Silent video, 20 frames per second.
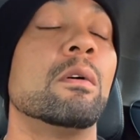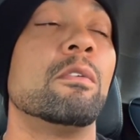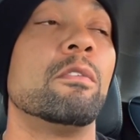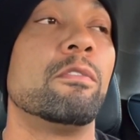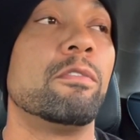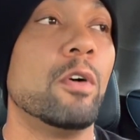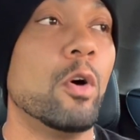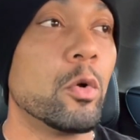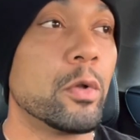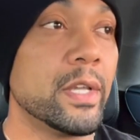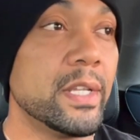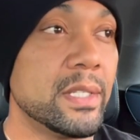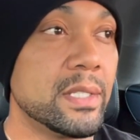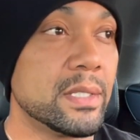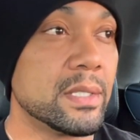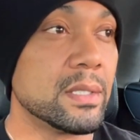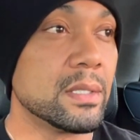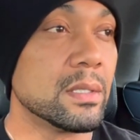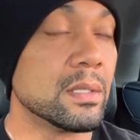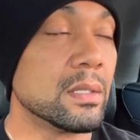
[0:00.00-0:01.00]

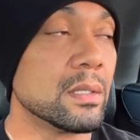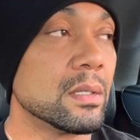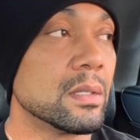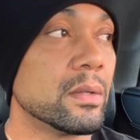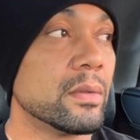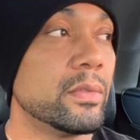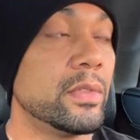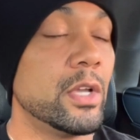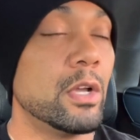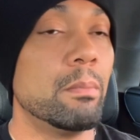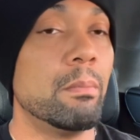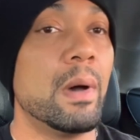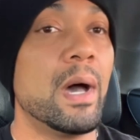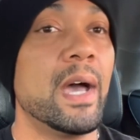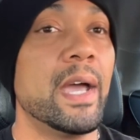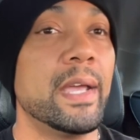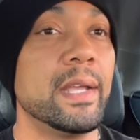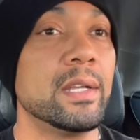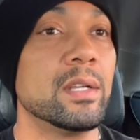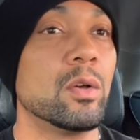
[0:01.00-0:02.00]
focused their
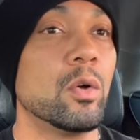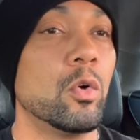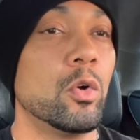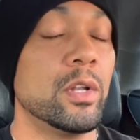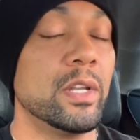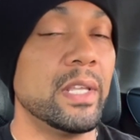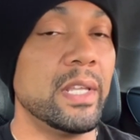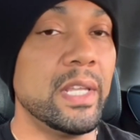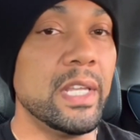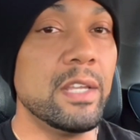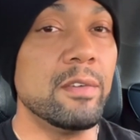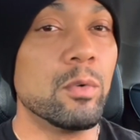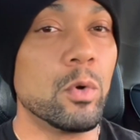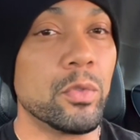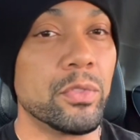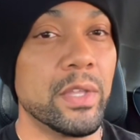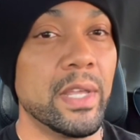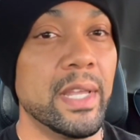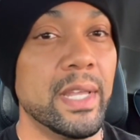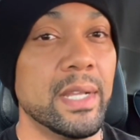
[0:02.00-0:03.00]
mind on evil
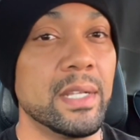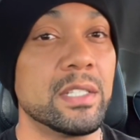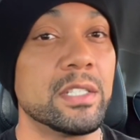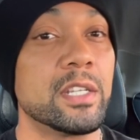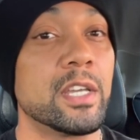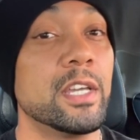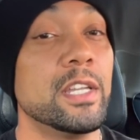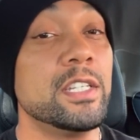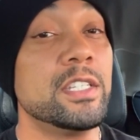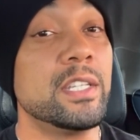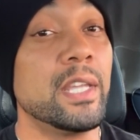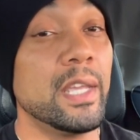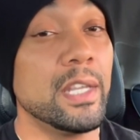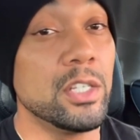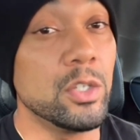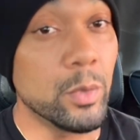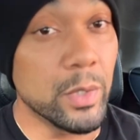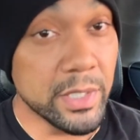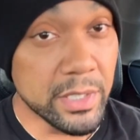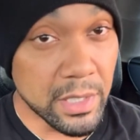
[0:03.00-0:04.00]
things
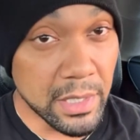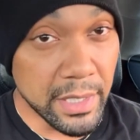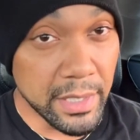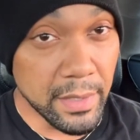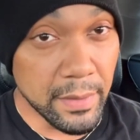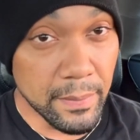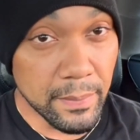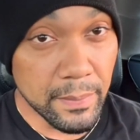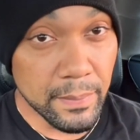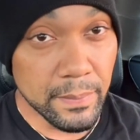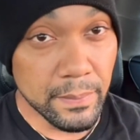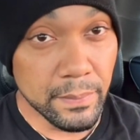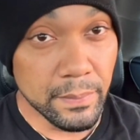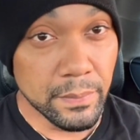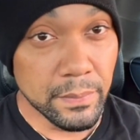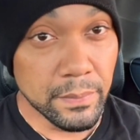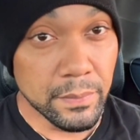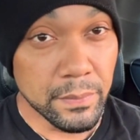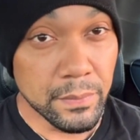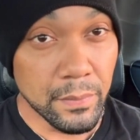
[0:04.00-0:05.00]
continuously
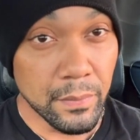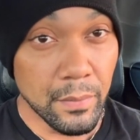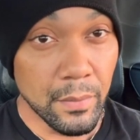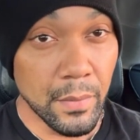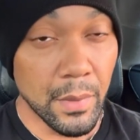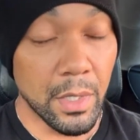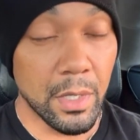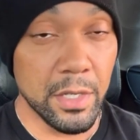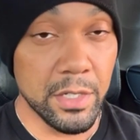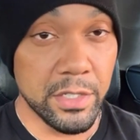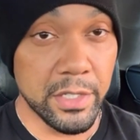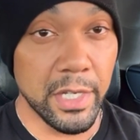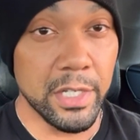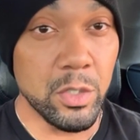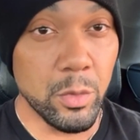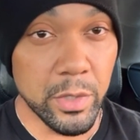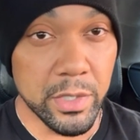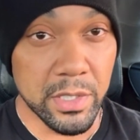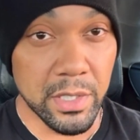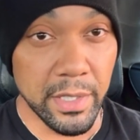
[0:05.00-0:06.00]

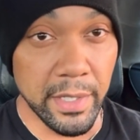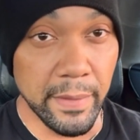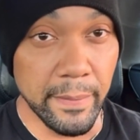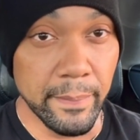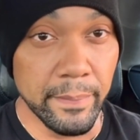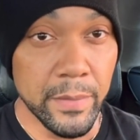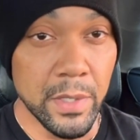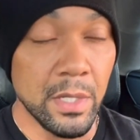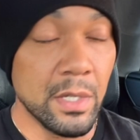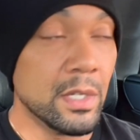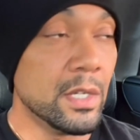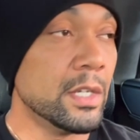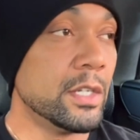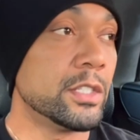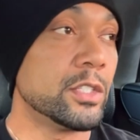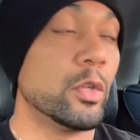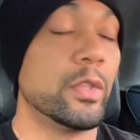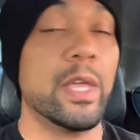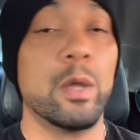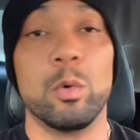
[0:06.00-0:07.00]
continuously.
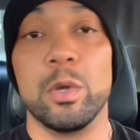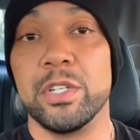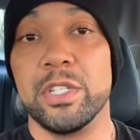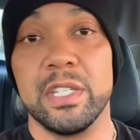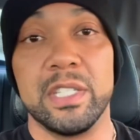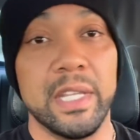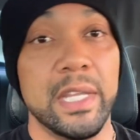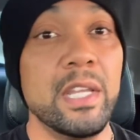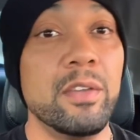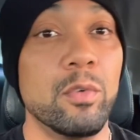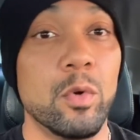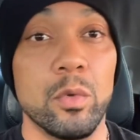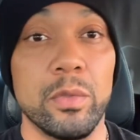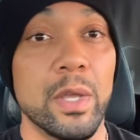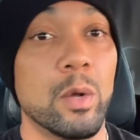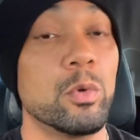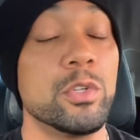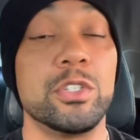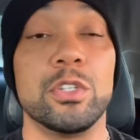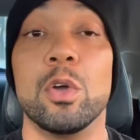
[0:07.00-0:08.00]
So they were just evil. There
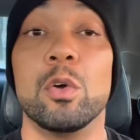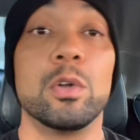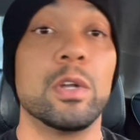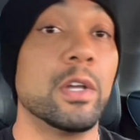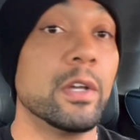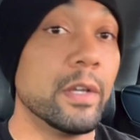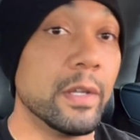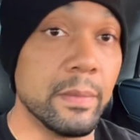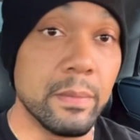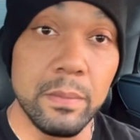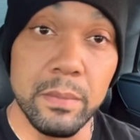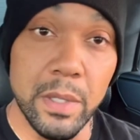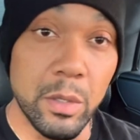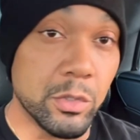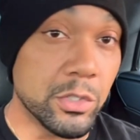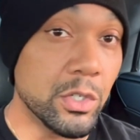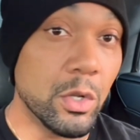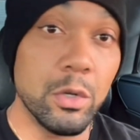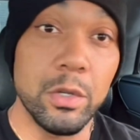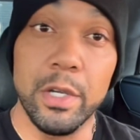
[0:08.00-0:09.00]
was no good. There
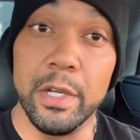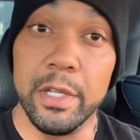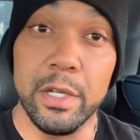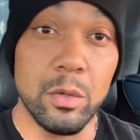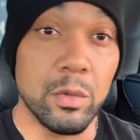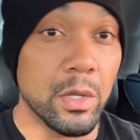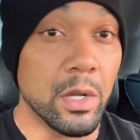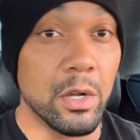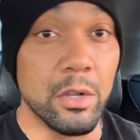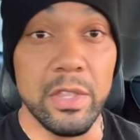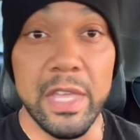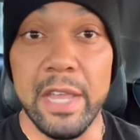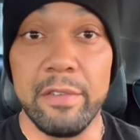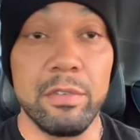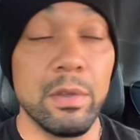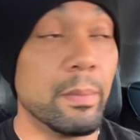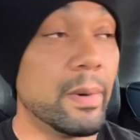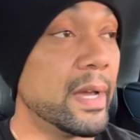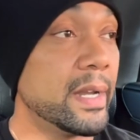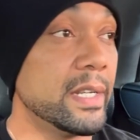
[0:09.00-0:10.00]
was no good on the earth.
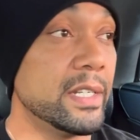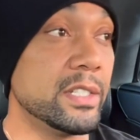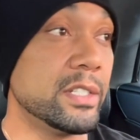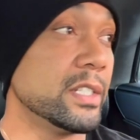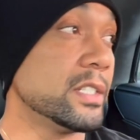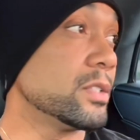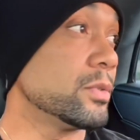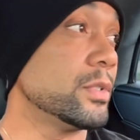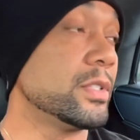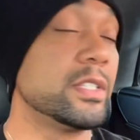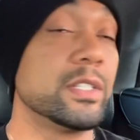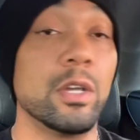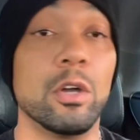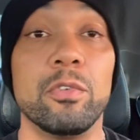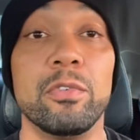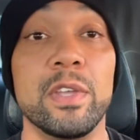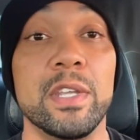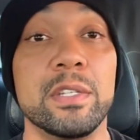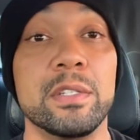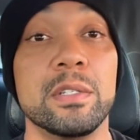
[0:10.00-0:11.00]
Everybody just was
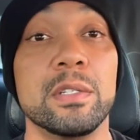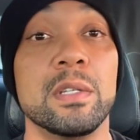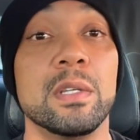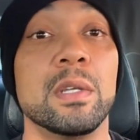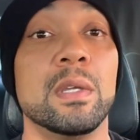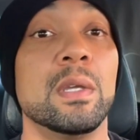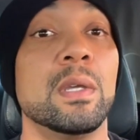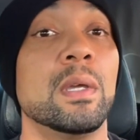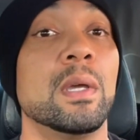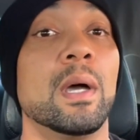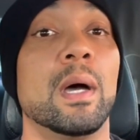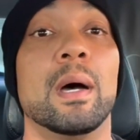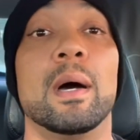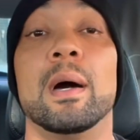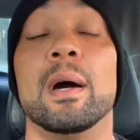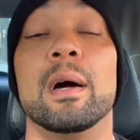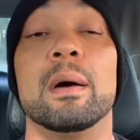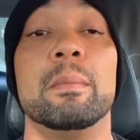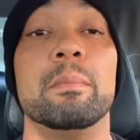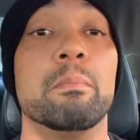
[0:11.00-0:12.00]
selfish,
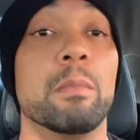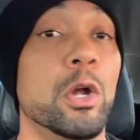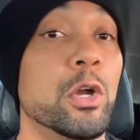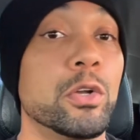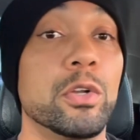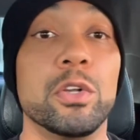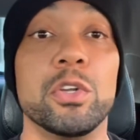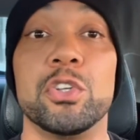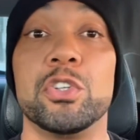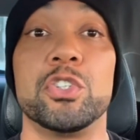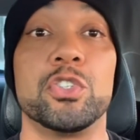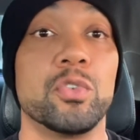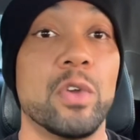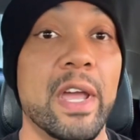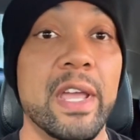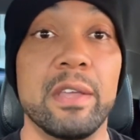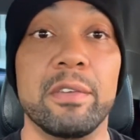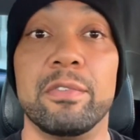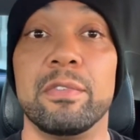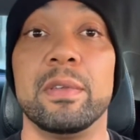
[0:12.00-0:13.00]
uh, murder,
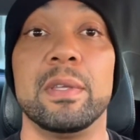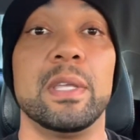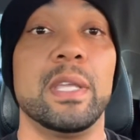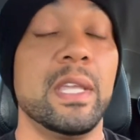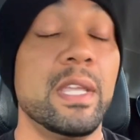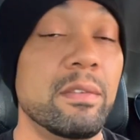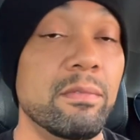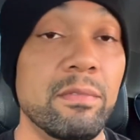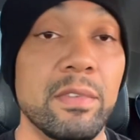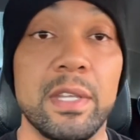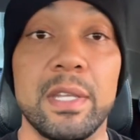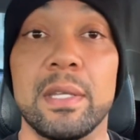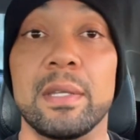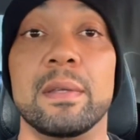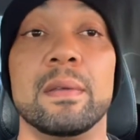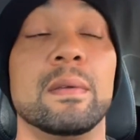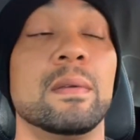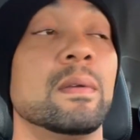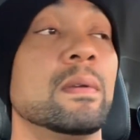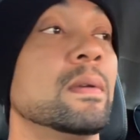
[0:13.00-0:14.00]
strife, envy,
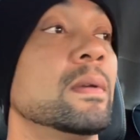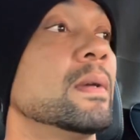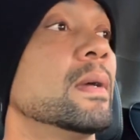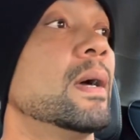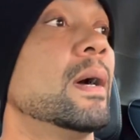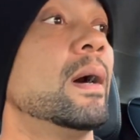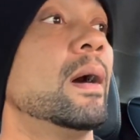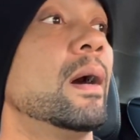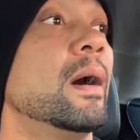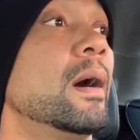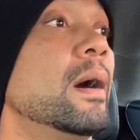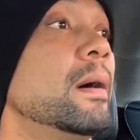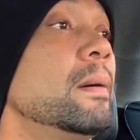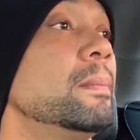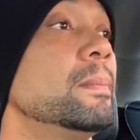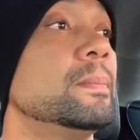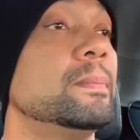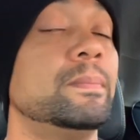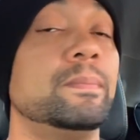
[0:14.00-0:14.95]
um,